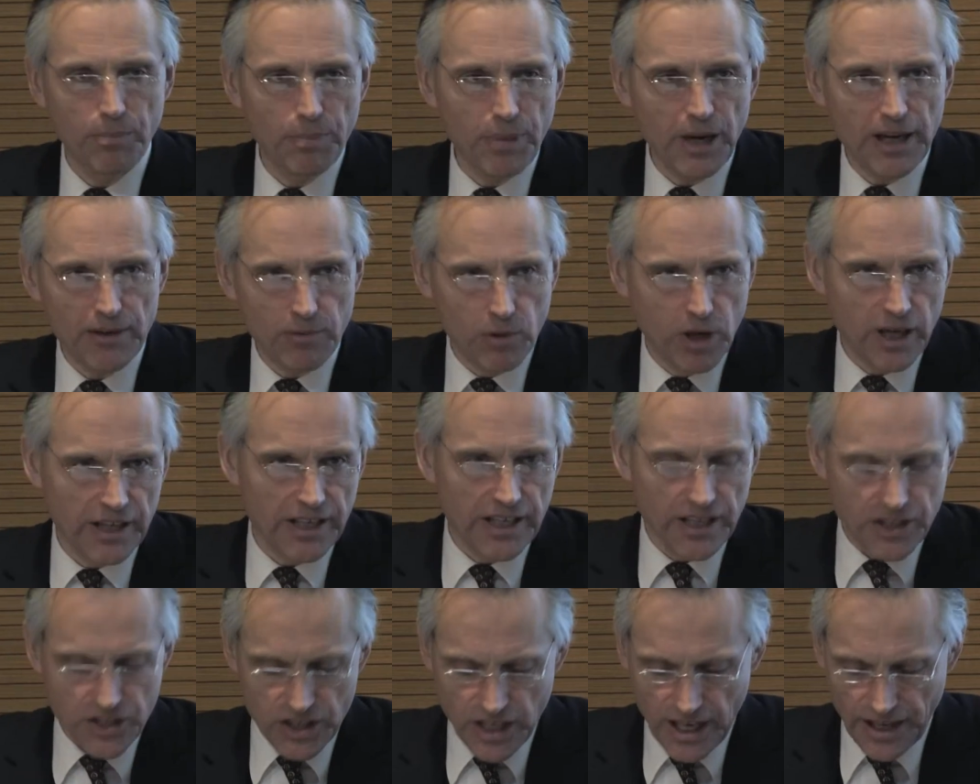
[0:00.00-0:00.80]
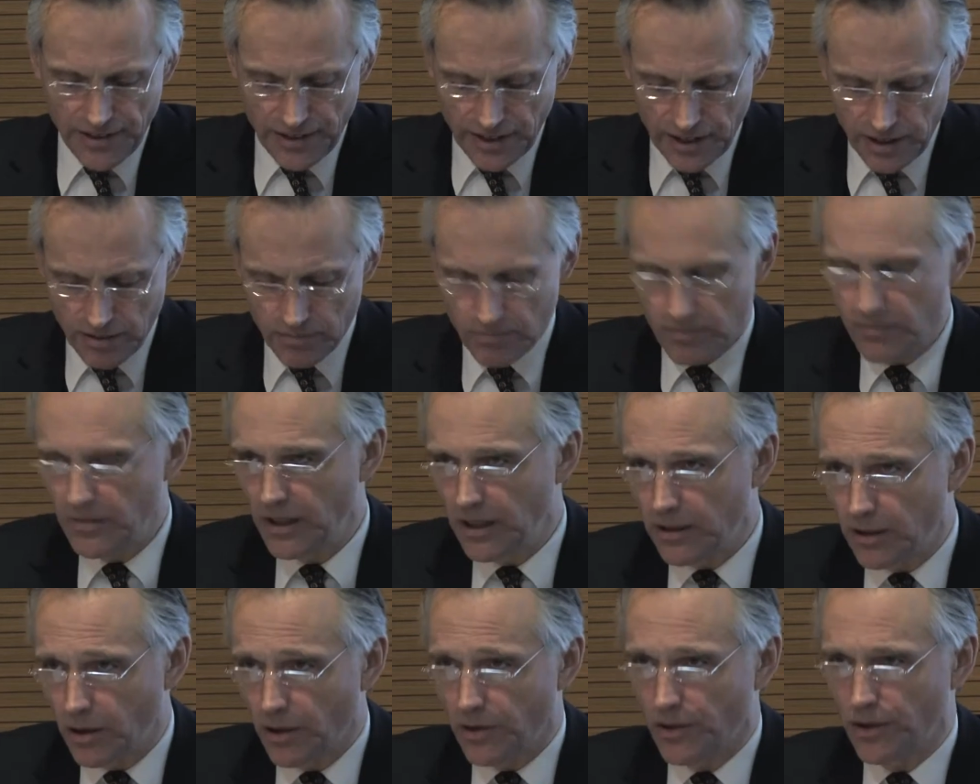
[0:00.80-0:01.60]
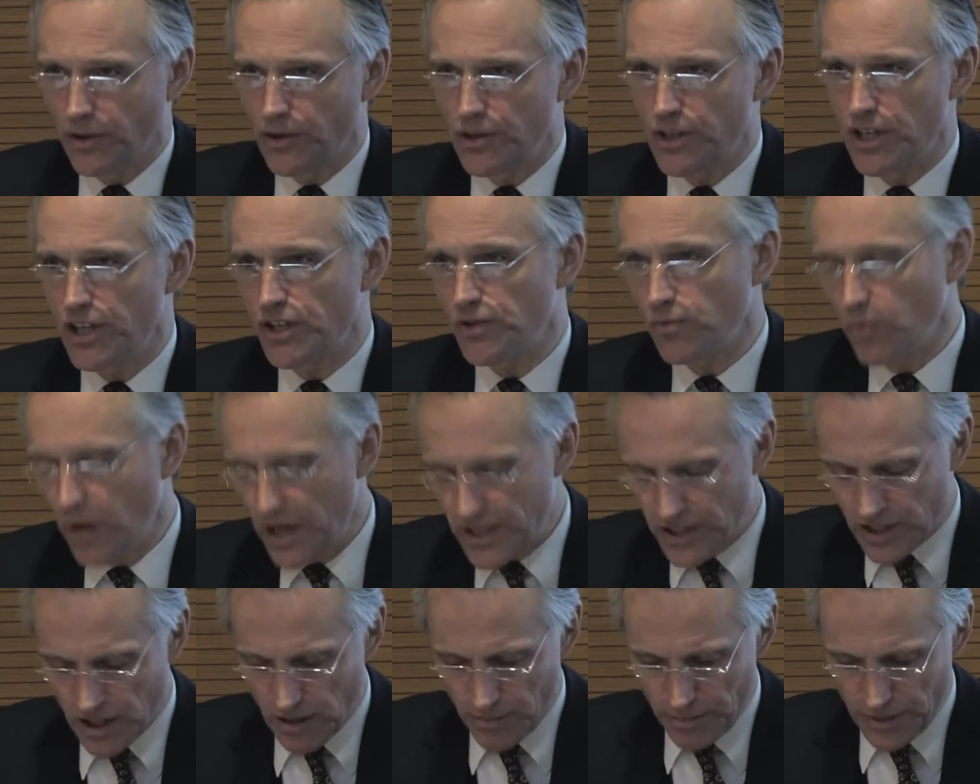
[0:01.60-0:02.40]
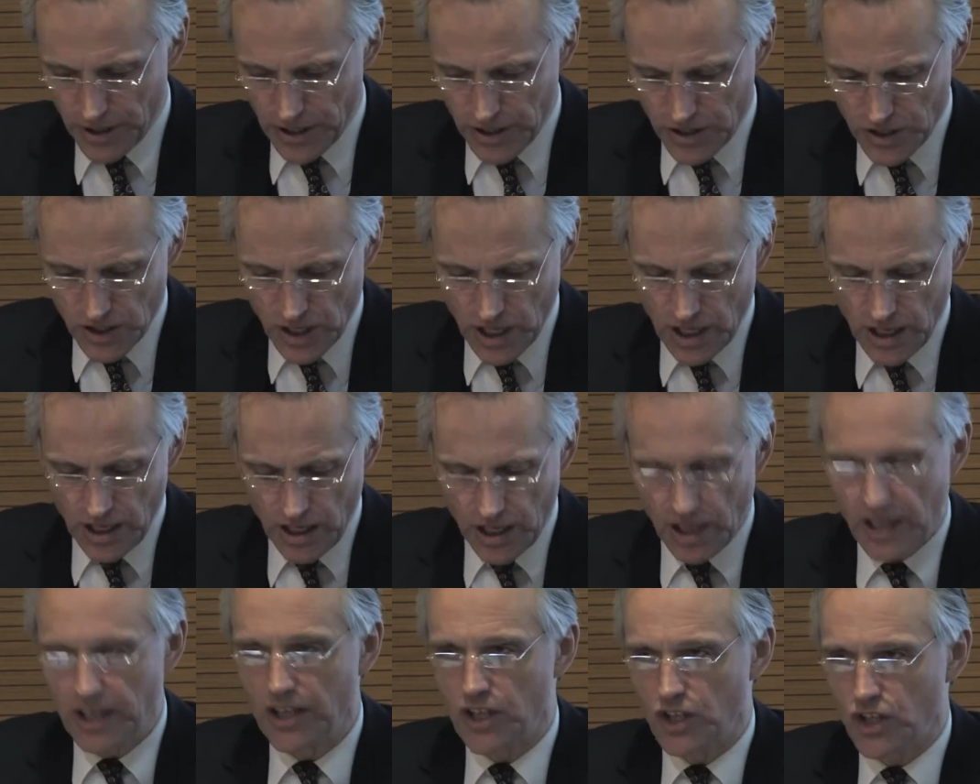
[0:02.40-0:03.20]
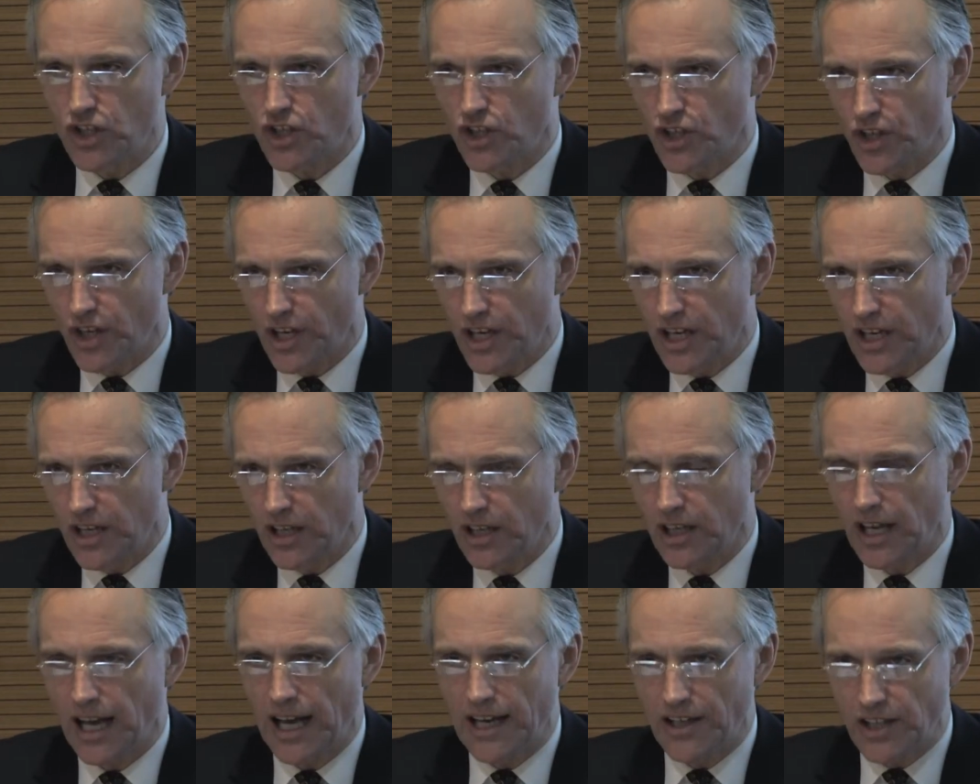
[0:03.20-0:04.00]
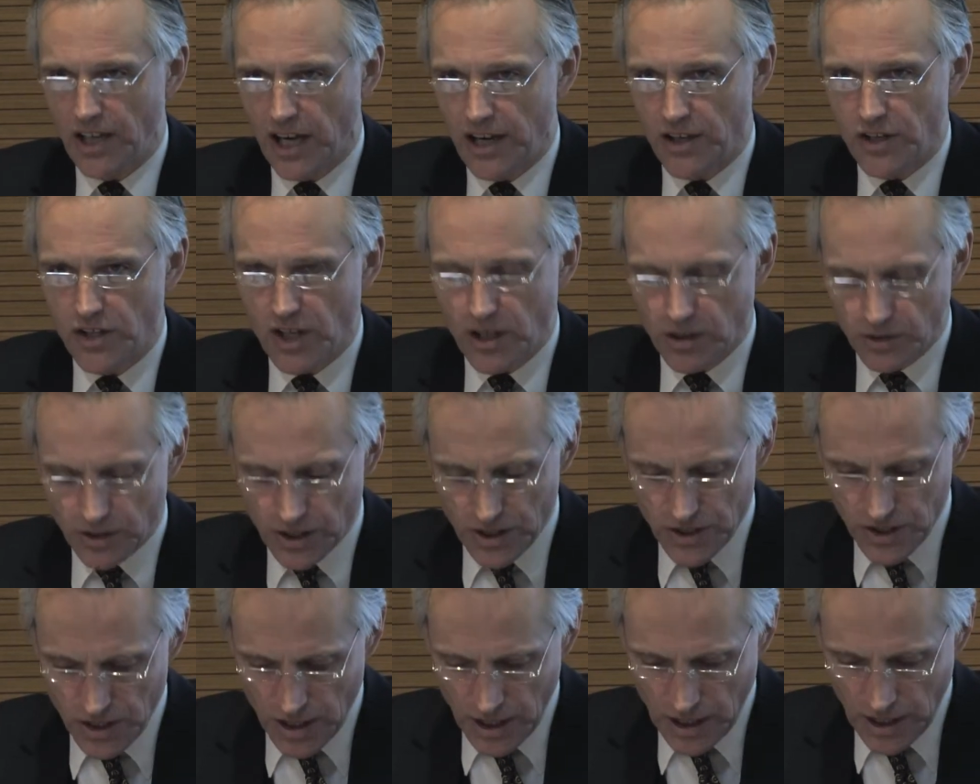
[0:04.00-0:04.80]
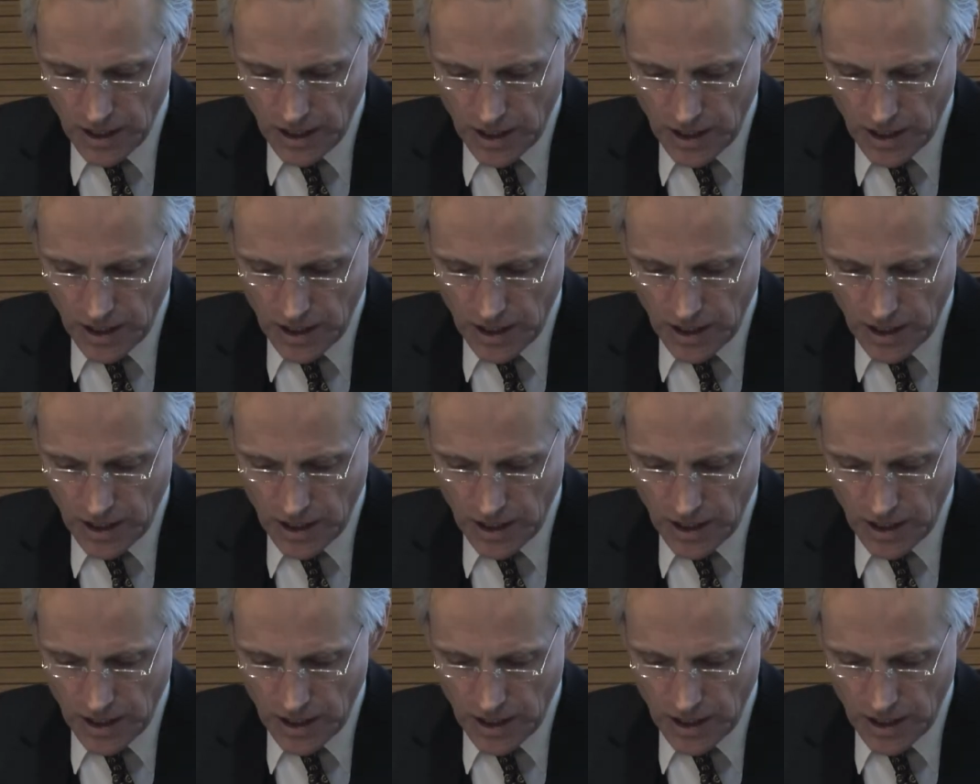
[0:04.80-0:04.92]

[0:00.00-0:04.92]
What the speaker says: By working together, local authorities, waste companies, industry and householders,